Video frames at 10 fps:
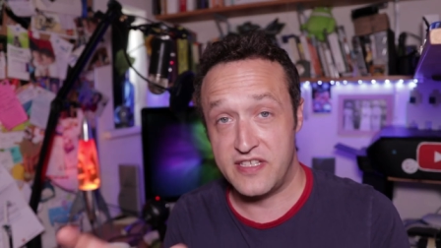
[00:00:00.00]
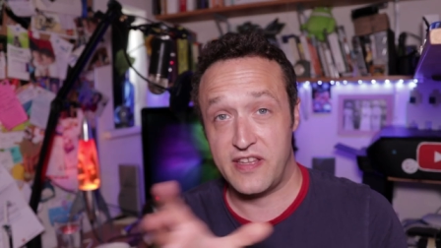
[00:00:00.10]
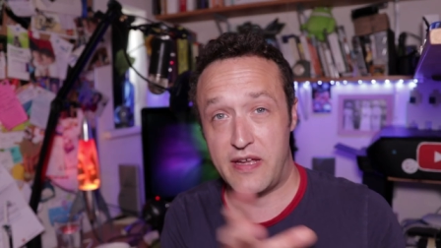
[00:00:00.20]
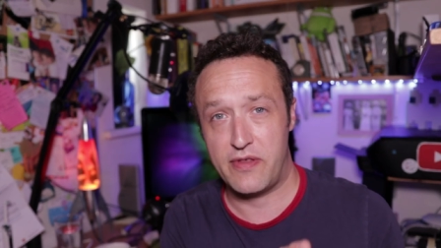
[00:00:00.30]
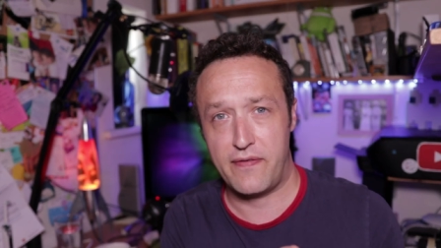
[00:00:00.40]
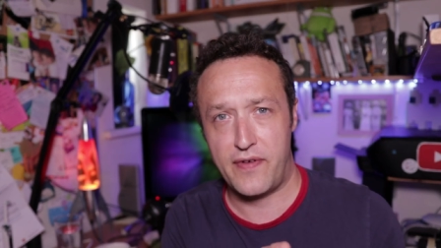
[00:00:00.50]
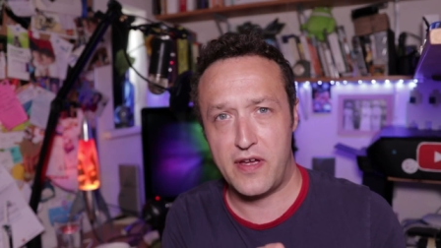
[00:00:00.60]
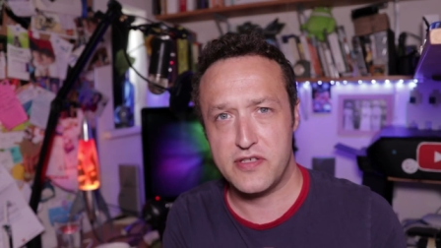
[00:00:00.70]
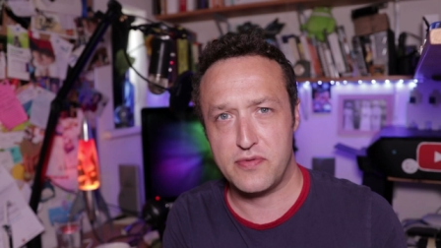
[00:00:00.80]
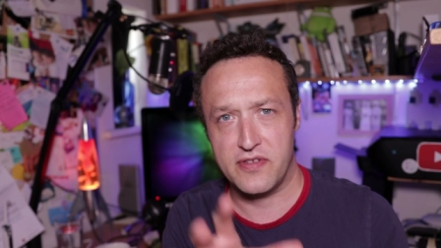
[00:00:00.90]
so they were the
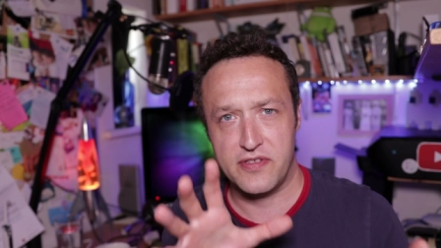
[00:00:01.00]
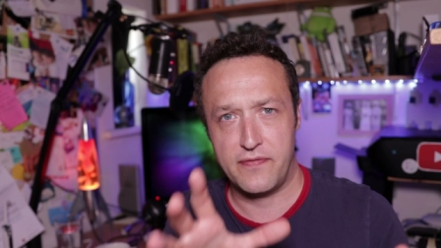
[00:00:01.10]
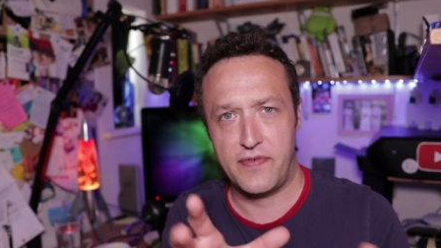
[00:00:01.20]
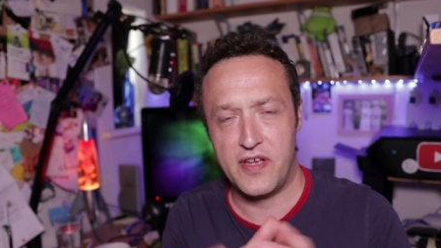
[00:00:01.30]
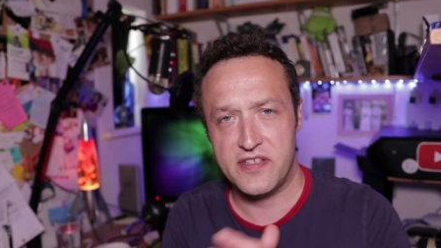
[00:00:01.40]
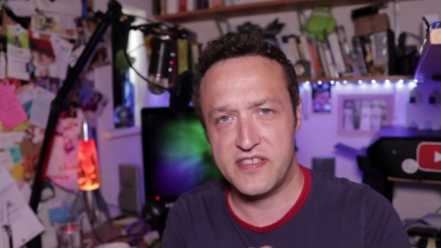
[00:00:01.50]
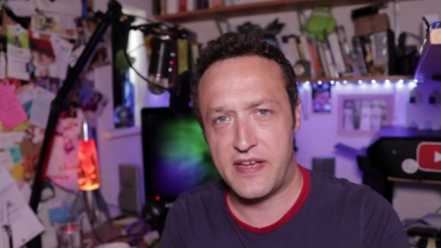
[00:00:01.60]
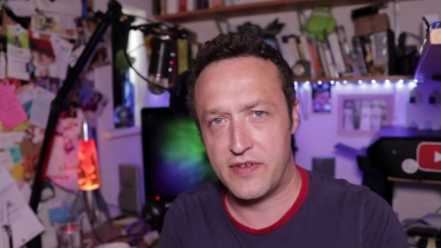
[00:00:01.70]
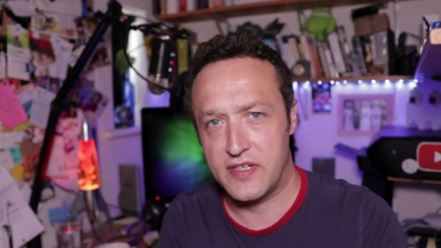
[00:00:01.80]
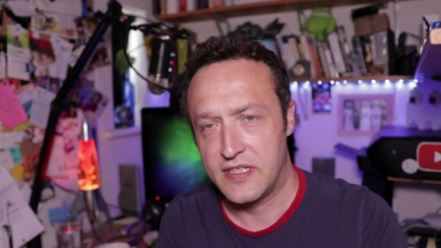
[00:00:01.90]
first ones, the first
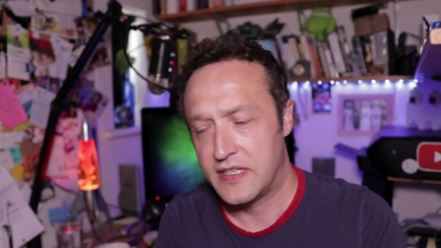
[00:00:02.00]
seven,